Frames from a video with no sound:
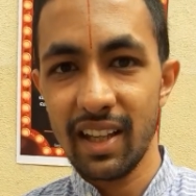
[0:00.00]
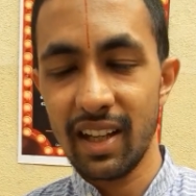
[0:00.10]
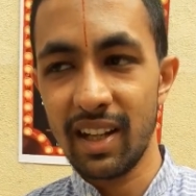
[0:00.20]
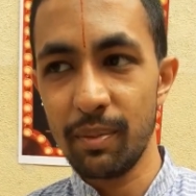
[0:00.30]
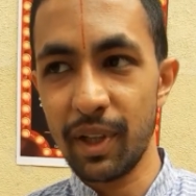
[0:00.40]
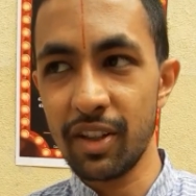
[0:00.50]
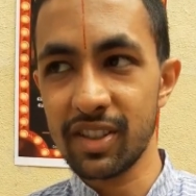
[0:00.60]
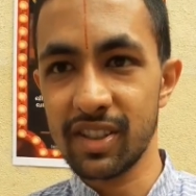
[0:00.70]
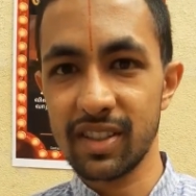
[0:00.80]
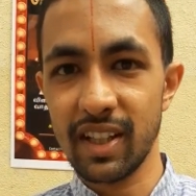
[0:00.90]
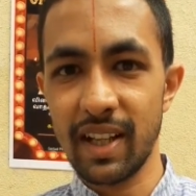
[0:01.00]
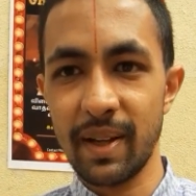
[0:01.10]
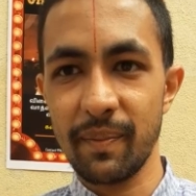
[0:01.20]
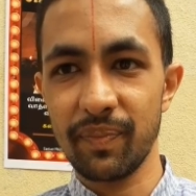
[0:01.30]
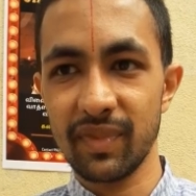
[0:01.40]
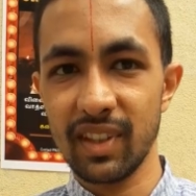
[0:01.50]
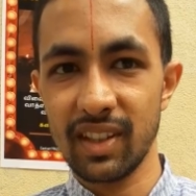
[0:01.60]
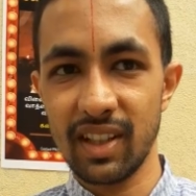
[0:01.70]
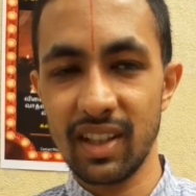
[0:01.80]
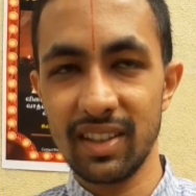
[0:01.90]
uh, because
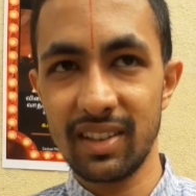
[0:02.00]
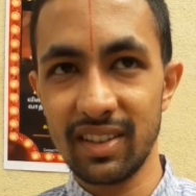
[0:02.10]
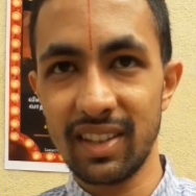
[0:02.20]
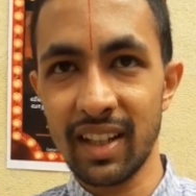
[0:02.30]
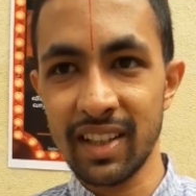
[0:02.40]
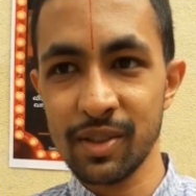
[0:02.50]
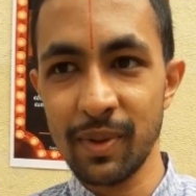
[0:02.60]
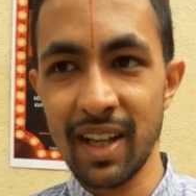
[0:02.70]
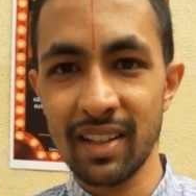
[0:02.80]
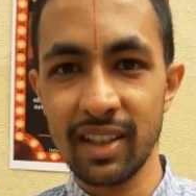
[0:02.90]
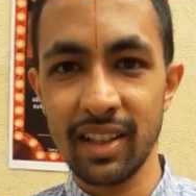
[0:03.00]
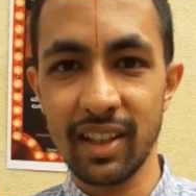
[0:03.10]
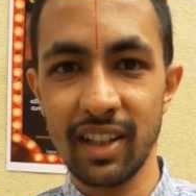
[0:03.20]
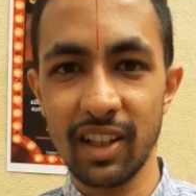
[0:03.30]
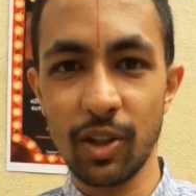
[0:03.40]
that is where the